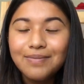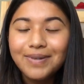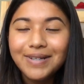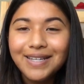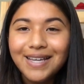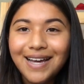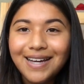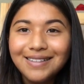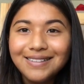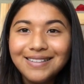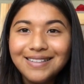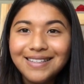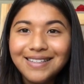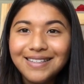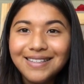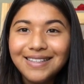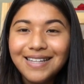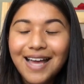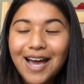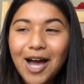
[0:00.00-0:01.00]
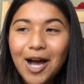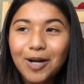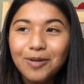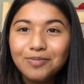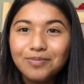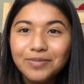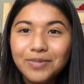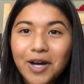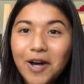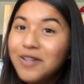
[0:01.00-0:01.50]
But yeah,
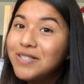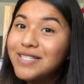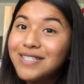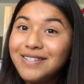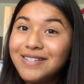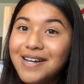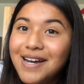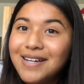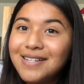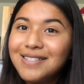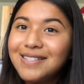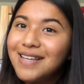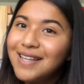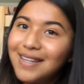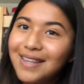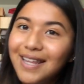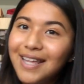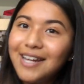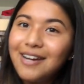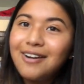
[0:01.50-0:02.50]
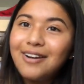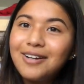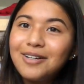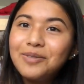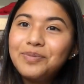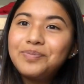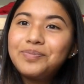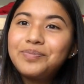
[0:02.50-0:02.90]
I'll see you guys later.